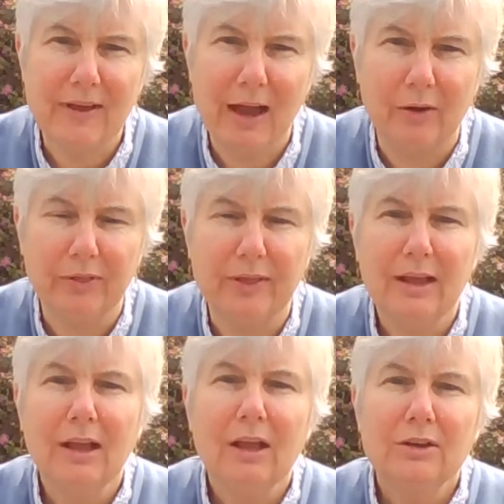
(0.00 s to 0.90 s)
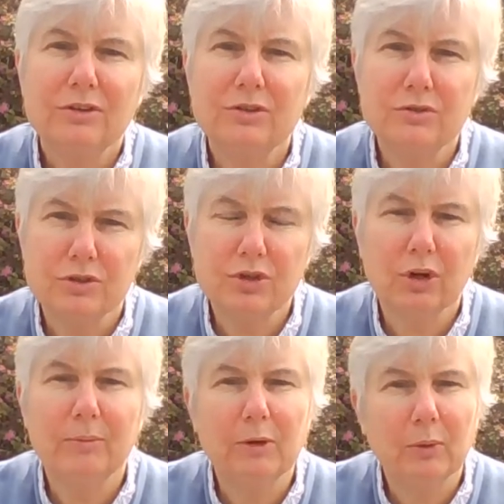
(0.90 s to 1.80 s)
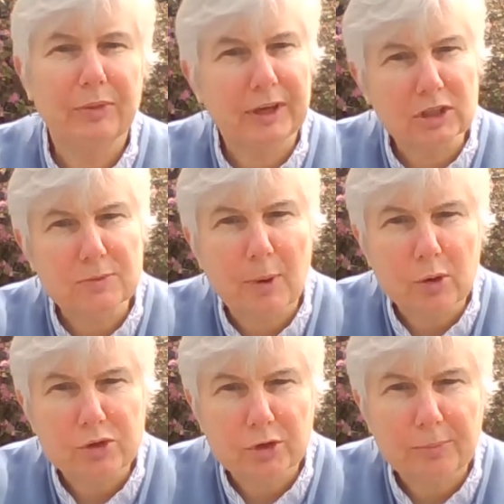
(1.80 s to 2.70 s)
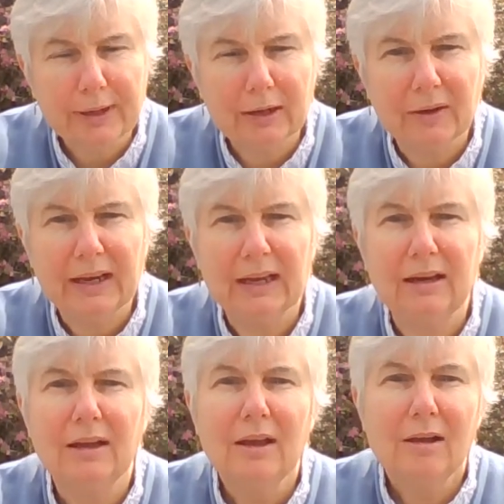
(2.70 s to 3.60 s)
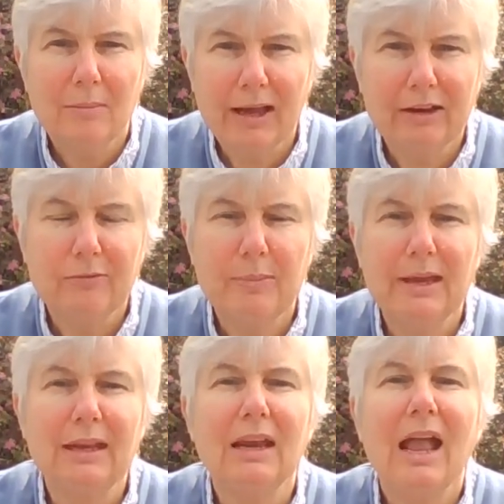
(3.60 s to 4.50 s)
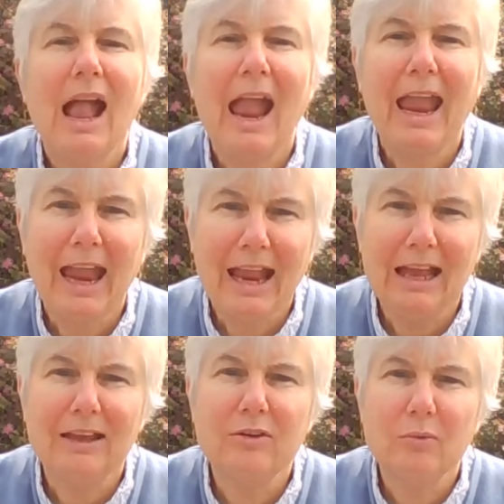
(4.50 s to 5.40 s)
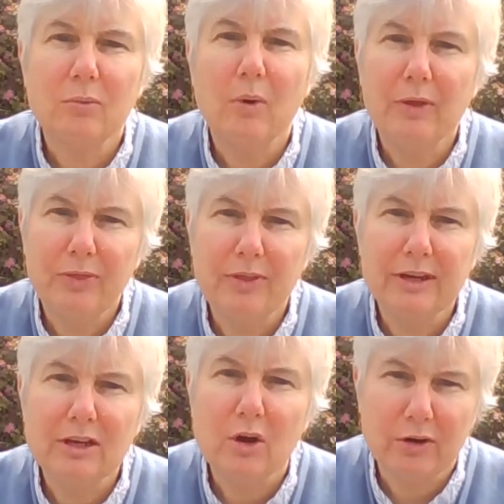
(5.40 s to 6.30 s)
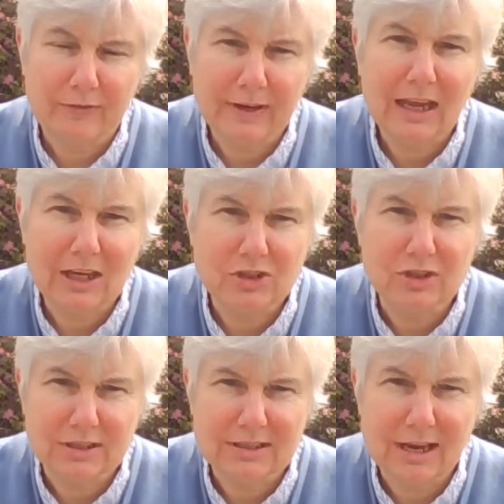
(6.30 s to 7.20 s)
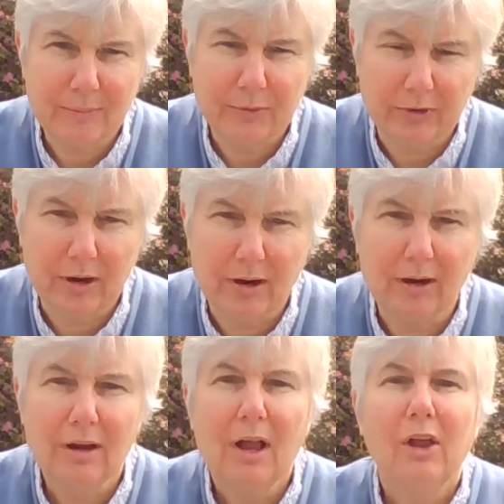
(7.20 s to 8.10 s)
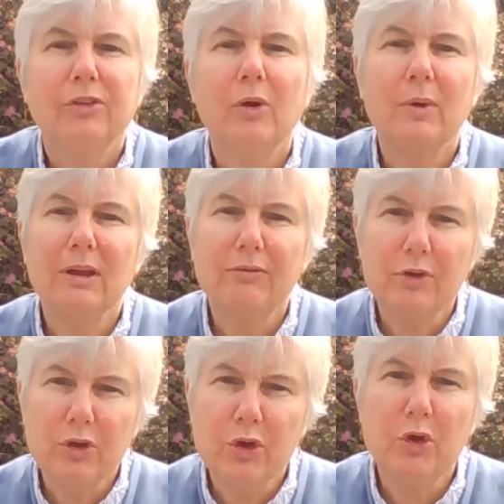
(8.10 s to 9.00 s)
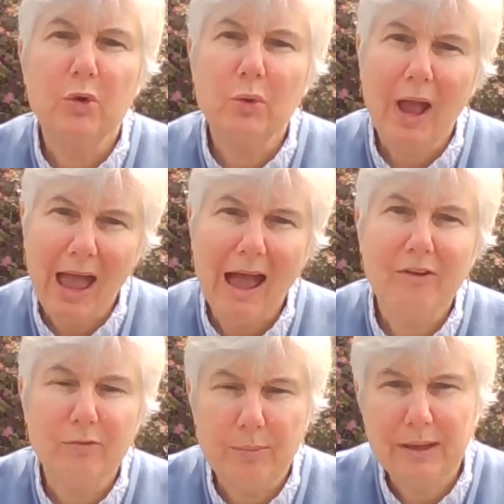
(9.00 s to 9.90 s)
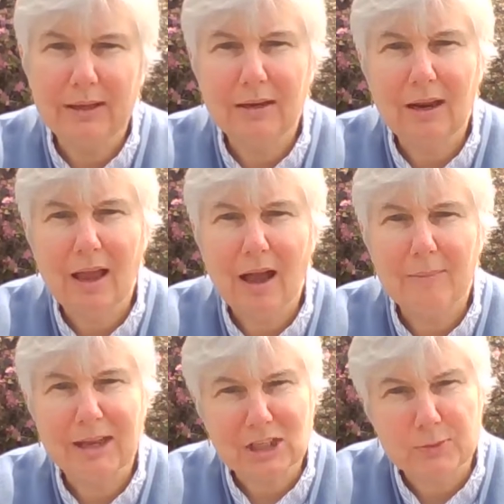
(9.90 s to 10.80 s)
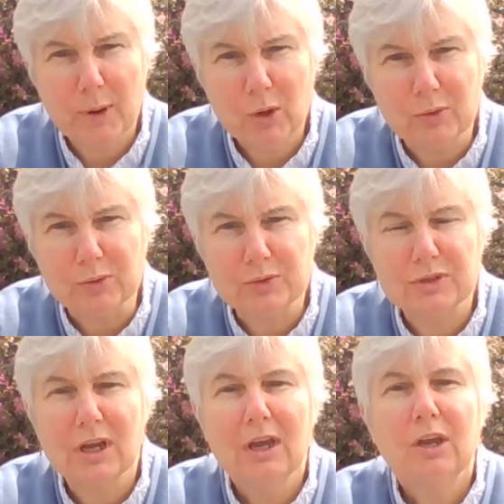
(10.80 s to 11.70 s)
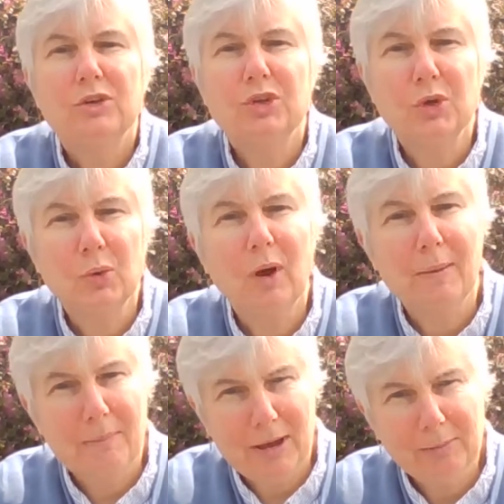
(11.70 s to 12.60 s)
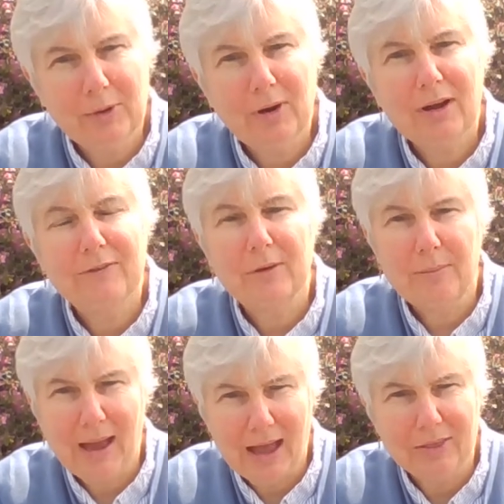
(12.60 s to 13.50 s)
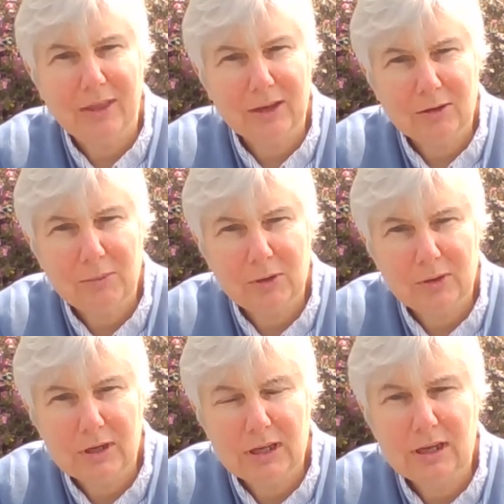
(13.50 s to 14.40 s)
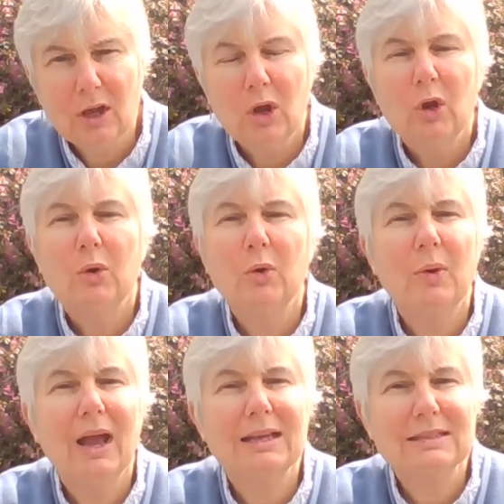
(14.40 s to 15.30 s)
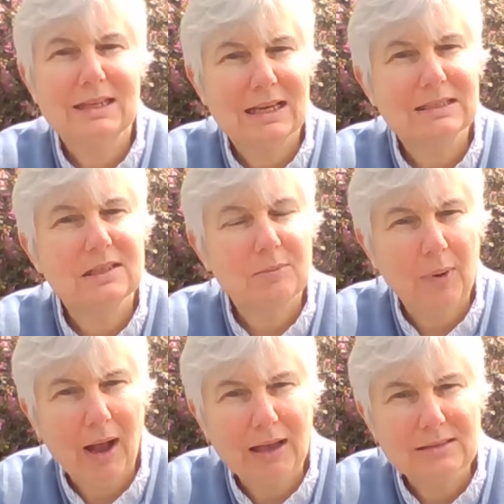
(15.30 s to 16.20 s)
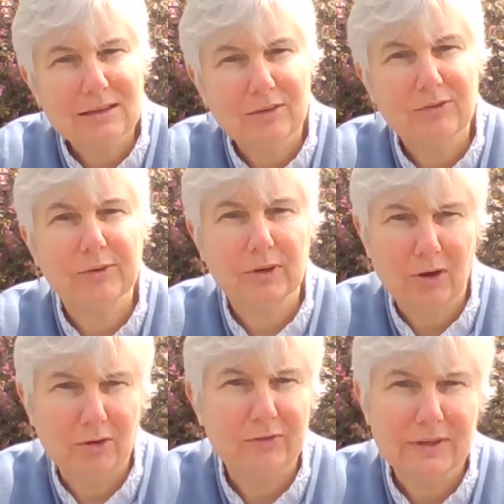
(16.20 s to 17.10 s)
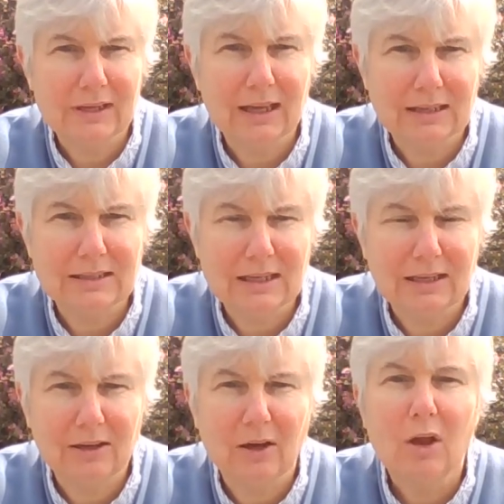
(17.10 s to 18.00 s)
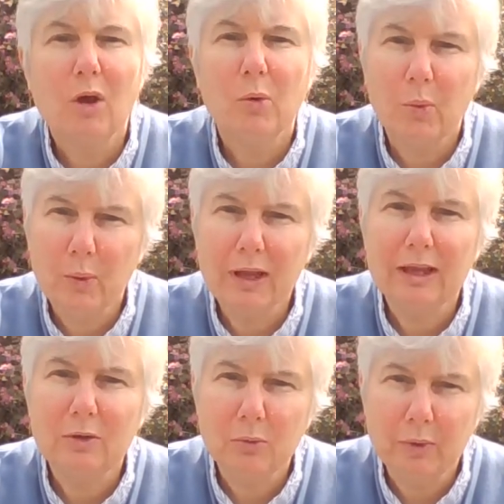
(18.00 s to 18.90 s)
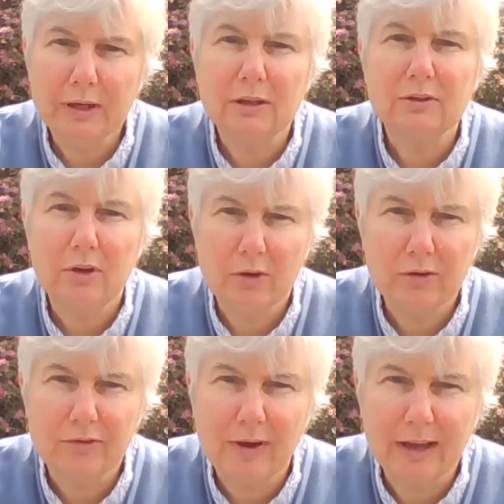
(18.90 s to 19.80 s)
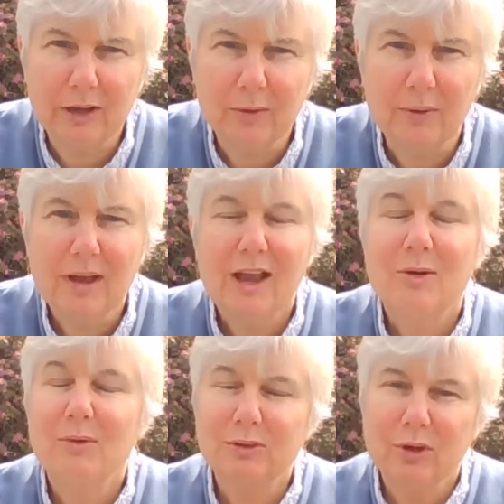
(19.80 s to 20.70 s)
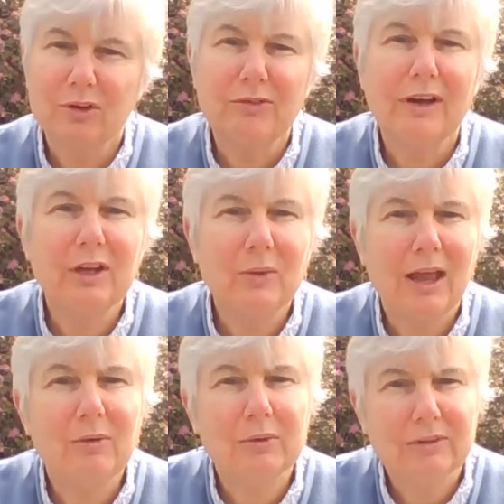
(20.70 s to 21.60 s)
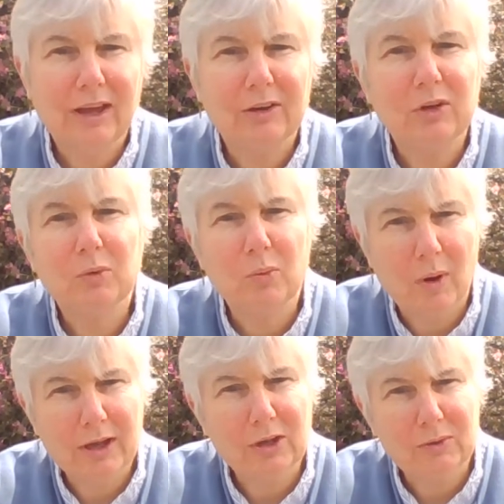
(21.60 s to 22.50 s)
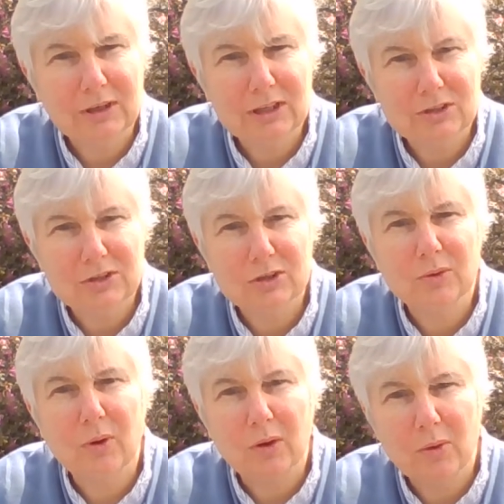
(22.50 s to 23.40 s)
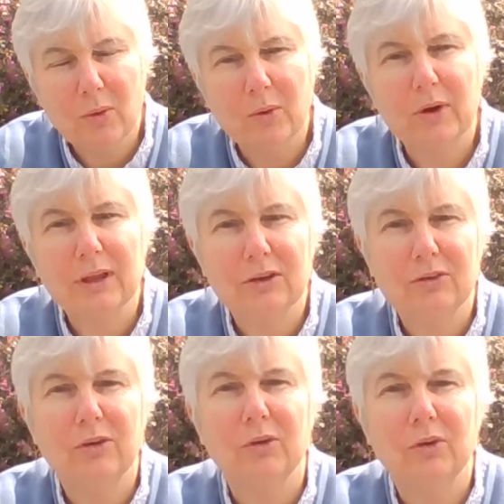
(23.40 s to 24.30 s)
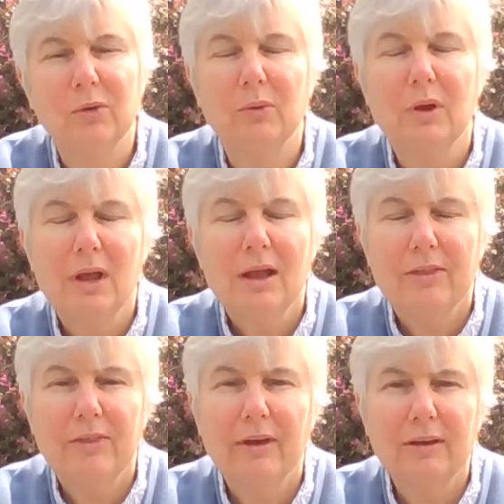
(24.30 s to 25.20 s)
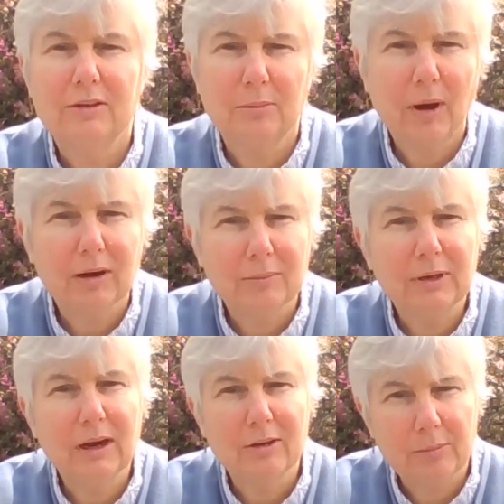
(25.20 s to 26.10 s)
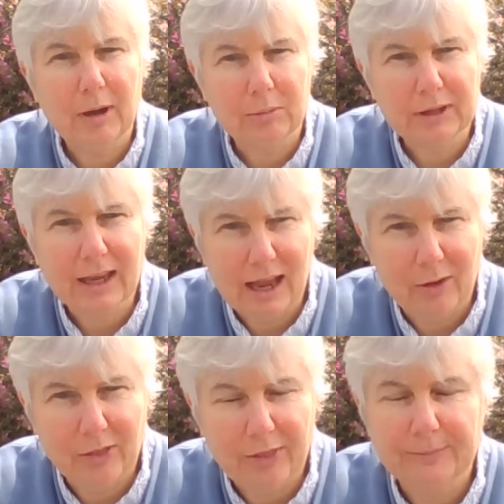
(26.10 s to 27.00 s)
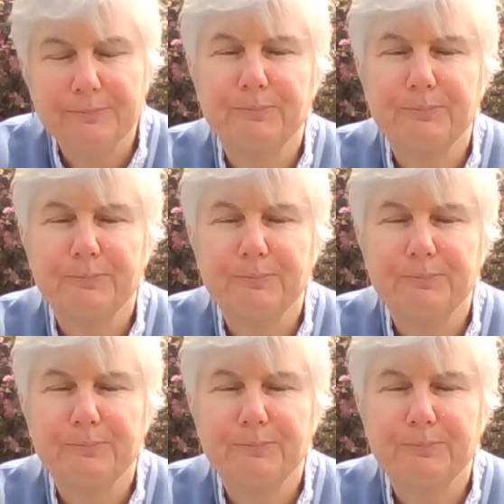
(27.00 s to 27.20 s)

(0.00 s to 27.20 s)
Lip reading: of health to determine what the exposure period might have been and what the notification steps are. So if you have been exposed to a member of the Pathlight community who has tested positive for COVID-19, we will notify you. We'll notify you and we'll tell you what you need to do according to the Department of Public Health.